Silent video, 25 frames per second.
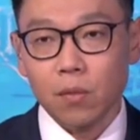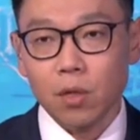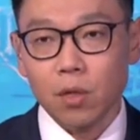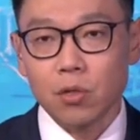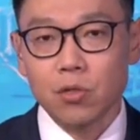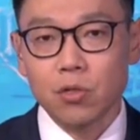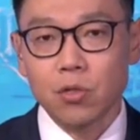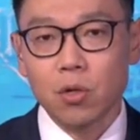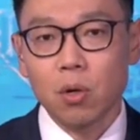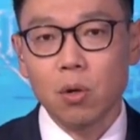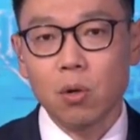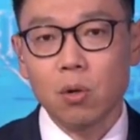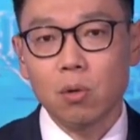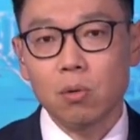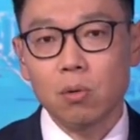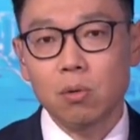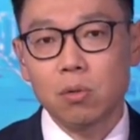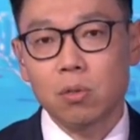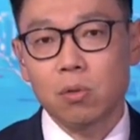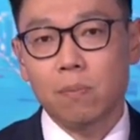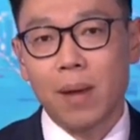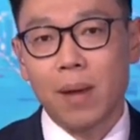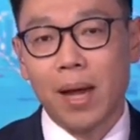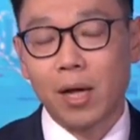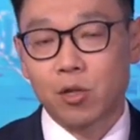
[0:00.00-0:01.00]

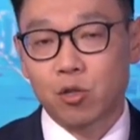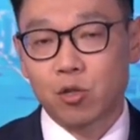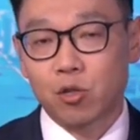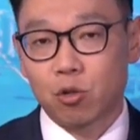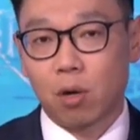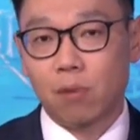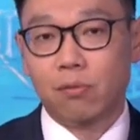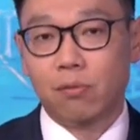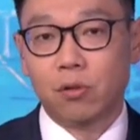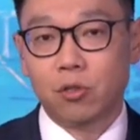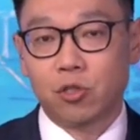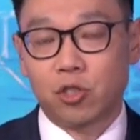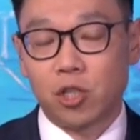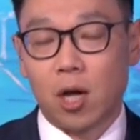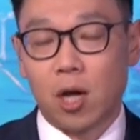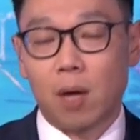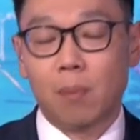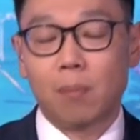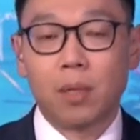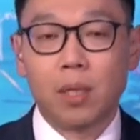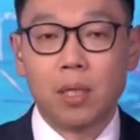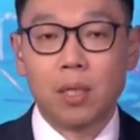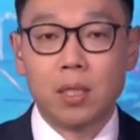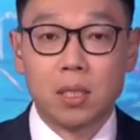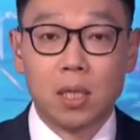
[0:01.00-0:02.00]
So the backdrop for
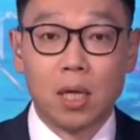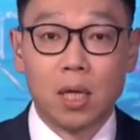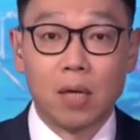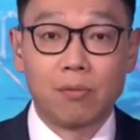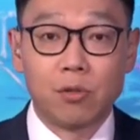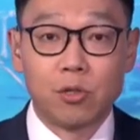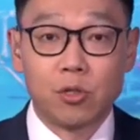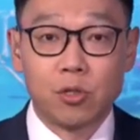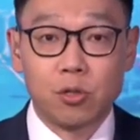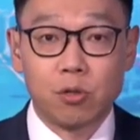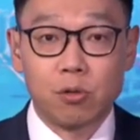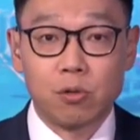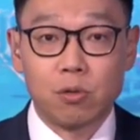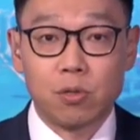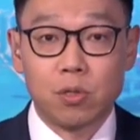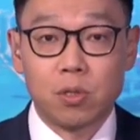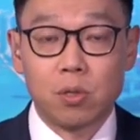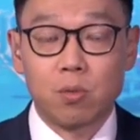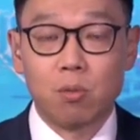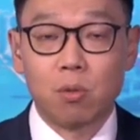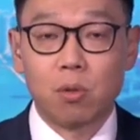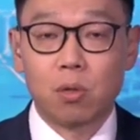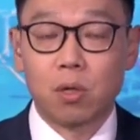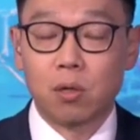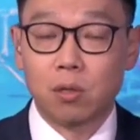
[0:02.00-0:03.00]
Japanese life
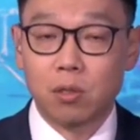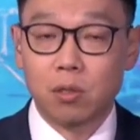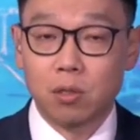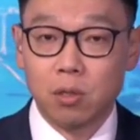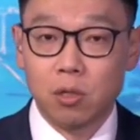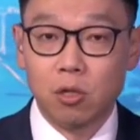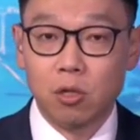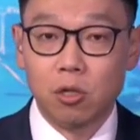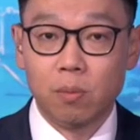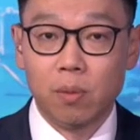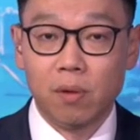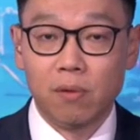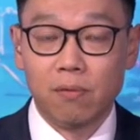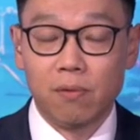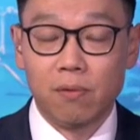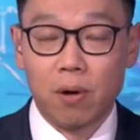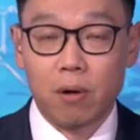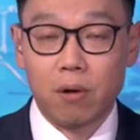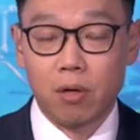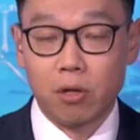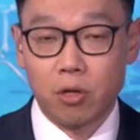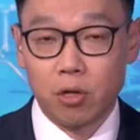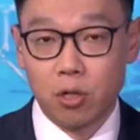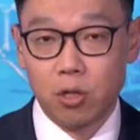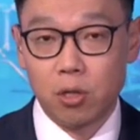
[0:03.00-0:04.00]
insurers will continue to be
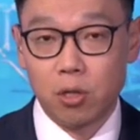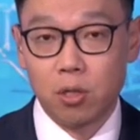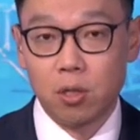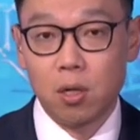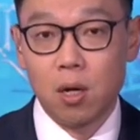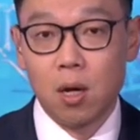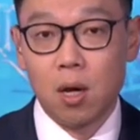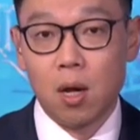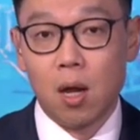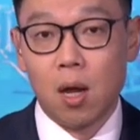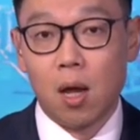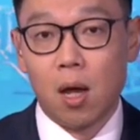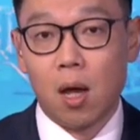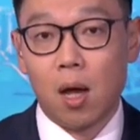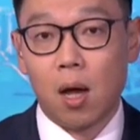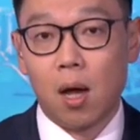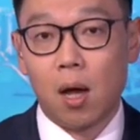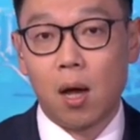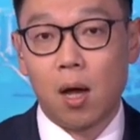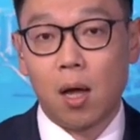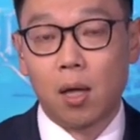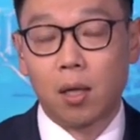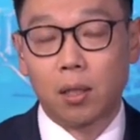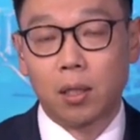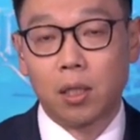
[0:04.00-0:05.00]
very good,
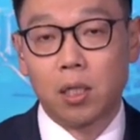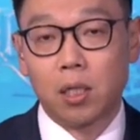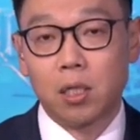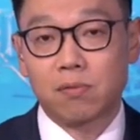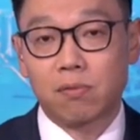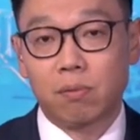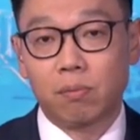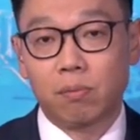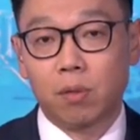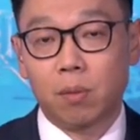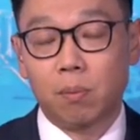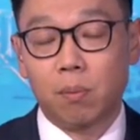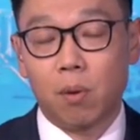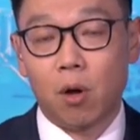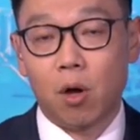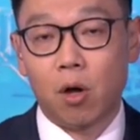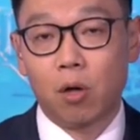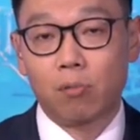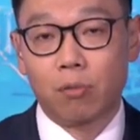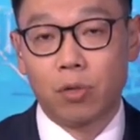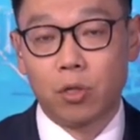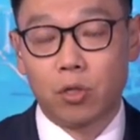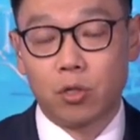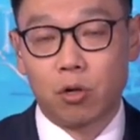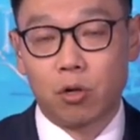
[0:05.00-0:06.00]
at least from the
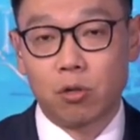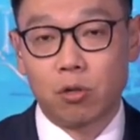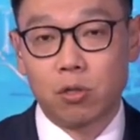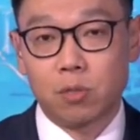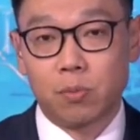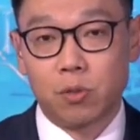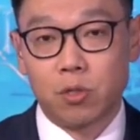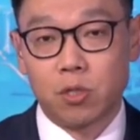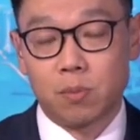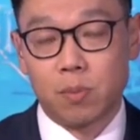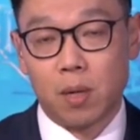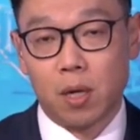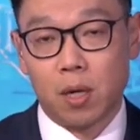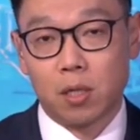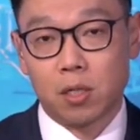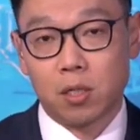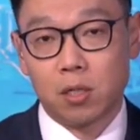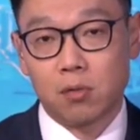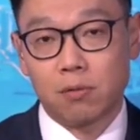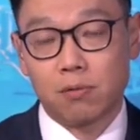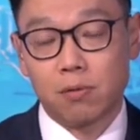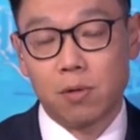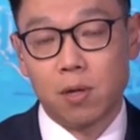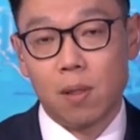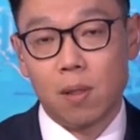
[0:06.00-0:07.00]
bond returns
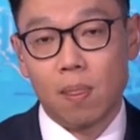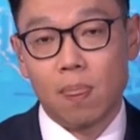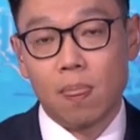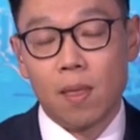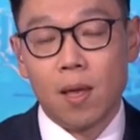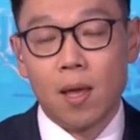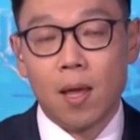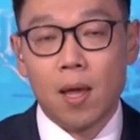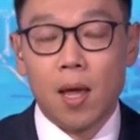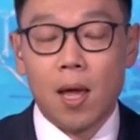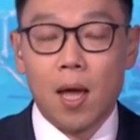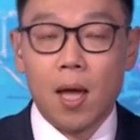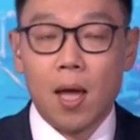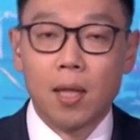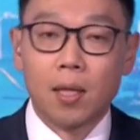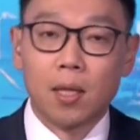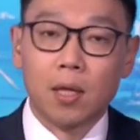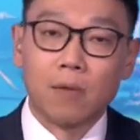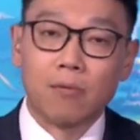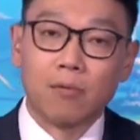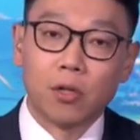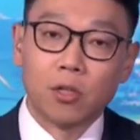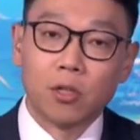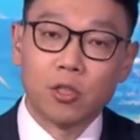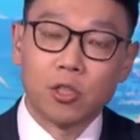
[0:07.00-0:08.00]
perspective. And
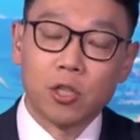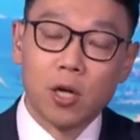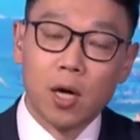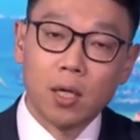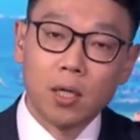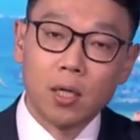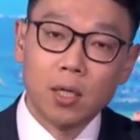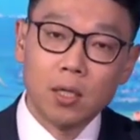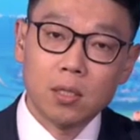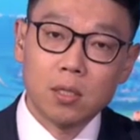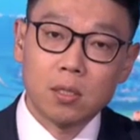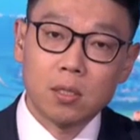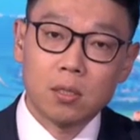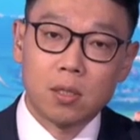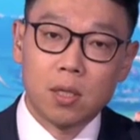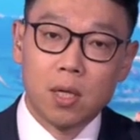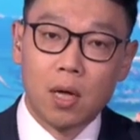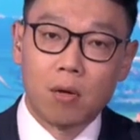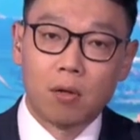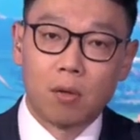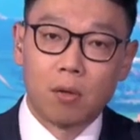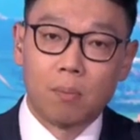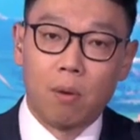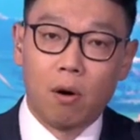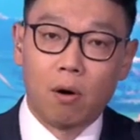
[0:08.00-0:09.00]
then for the Chinese
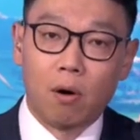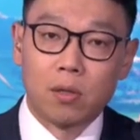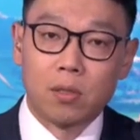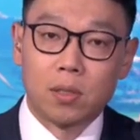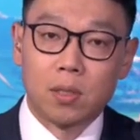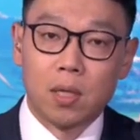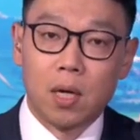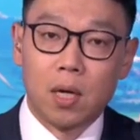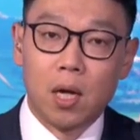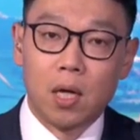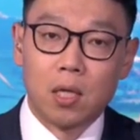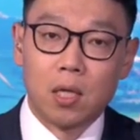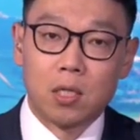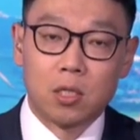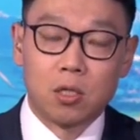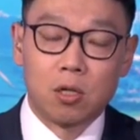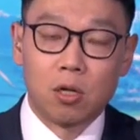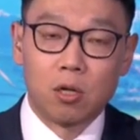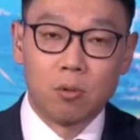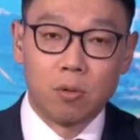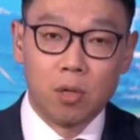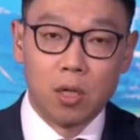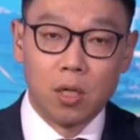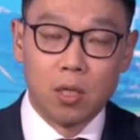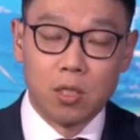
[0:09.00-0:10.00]
counterparts, it's
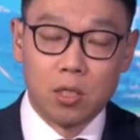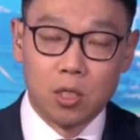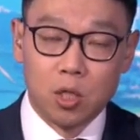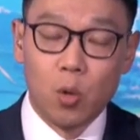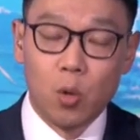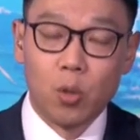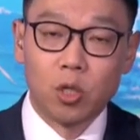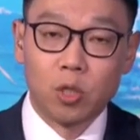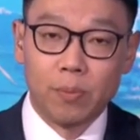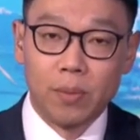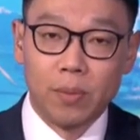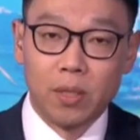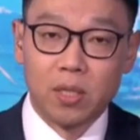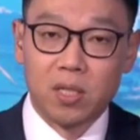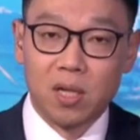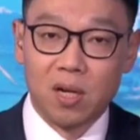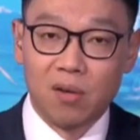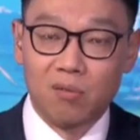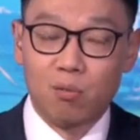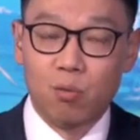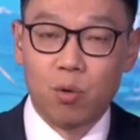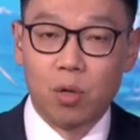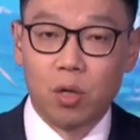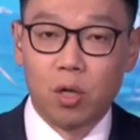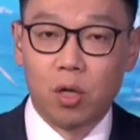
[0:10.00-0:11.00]
going to be a
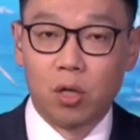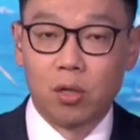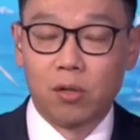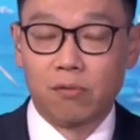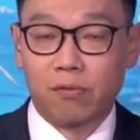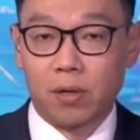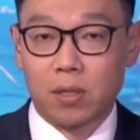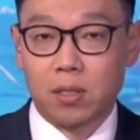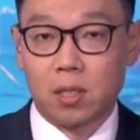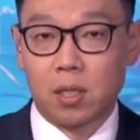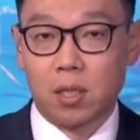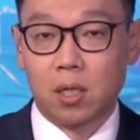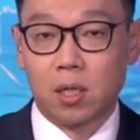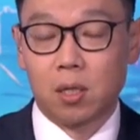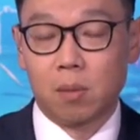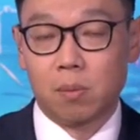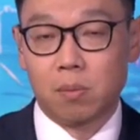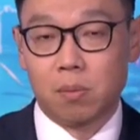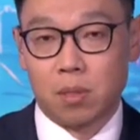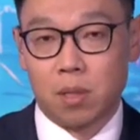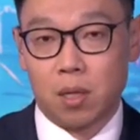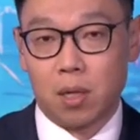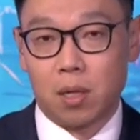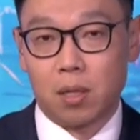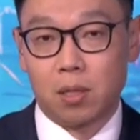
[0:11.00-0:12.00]
tough one on the fixed
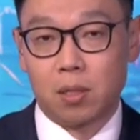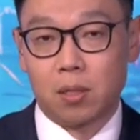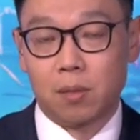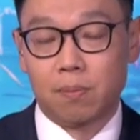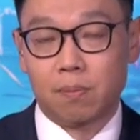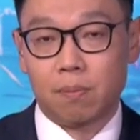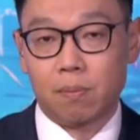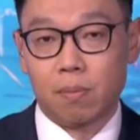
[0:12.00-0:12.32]
income side.